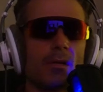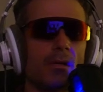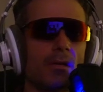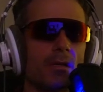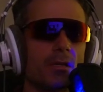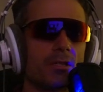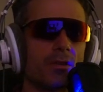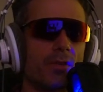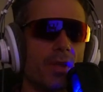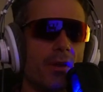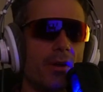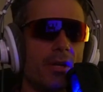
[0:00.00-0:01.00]
So
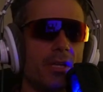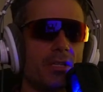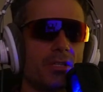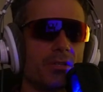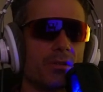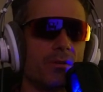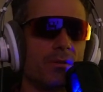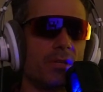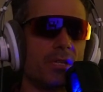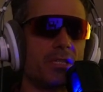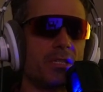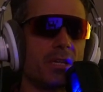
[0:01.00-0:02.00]
there it is, only
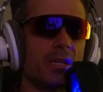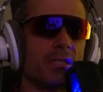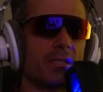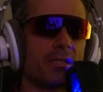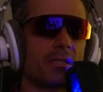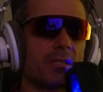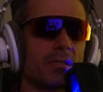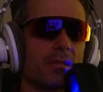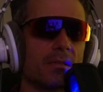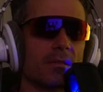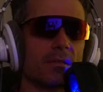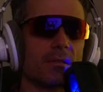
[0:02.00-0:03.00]
since
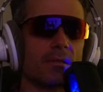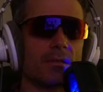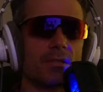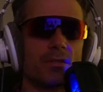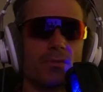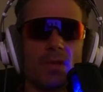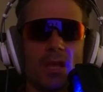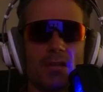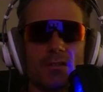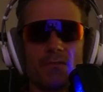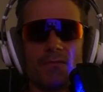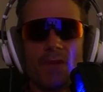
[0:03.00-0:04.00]

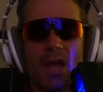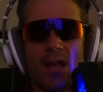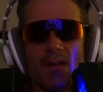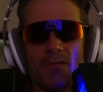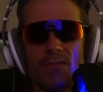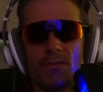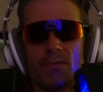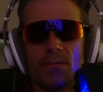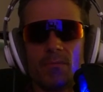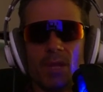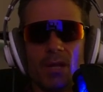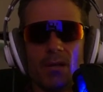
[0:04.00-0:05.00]
2005,
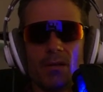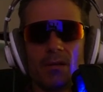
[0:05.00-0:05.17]
but